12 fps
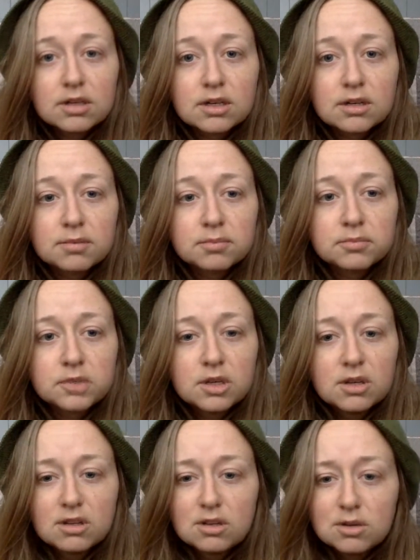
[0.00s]
Um,
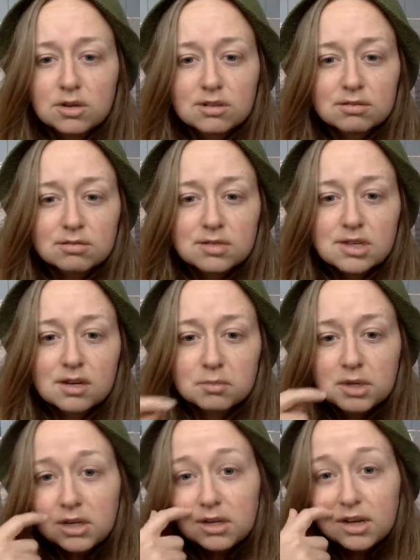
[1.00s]
you can send
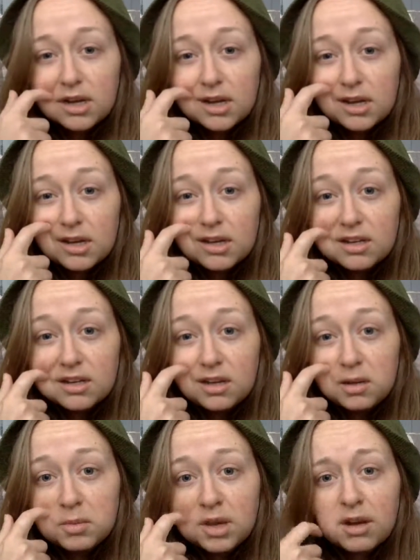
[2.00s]
me a
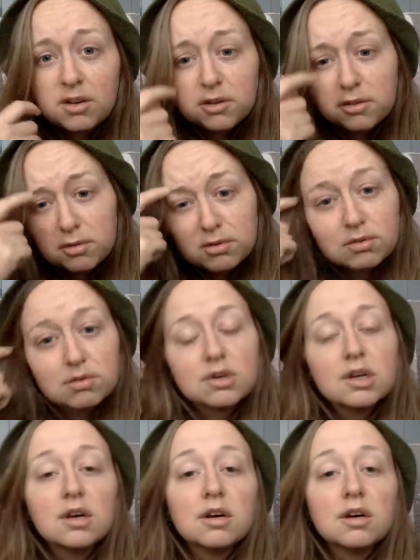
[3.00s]
email through